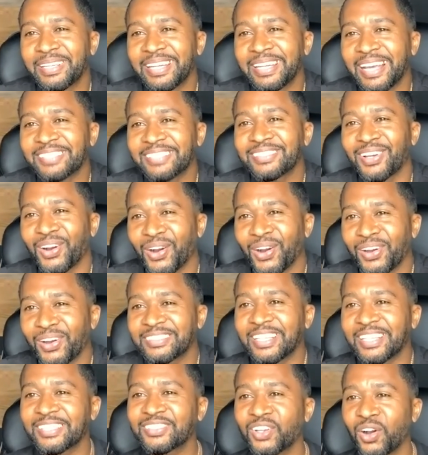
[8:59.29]
That's the
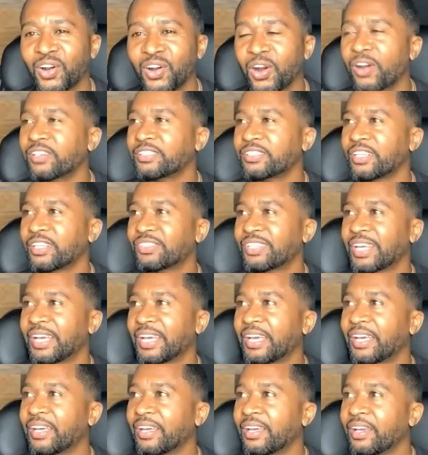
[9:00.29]
artist that's
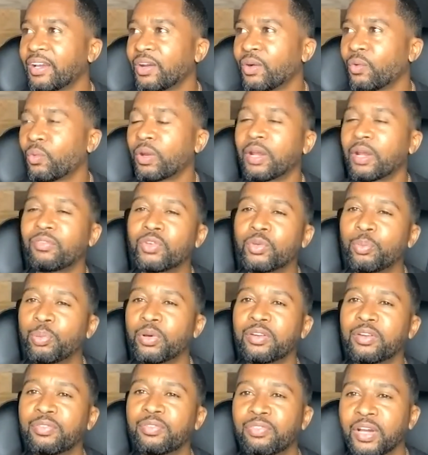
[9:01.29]
saying, whatever you
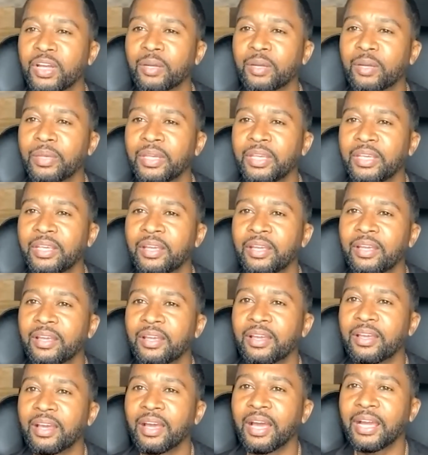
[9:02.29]
put in front of me,
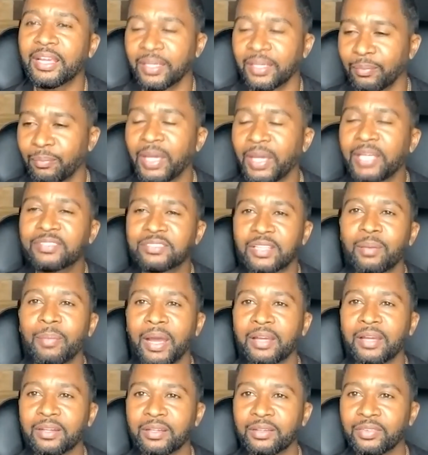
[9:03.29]
I can make
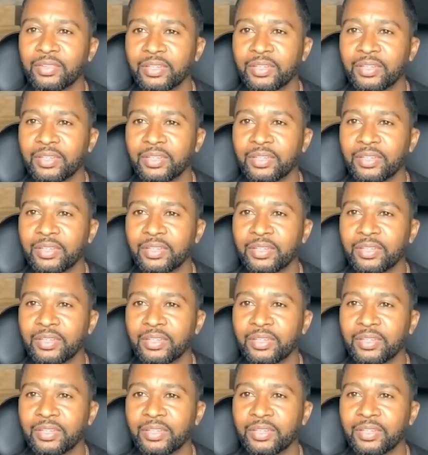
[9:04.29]
something out of it.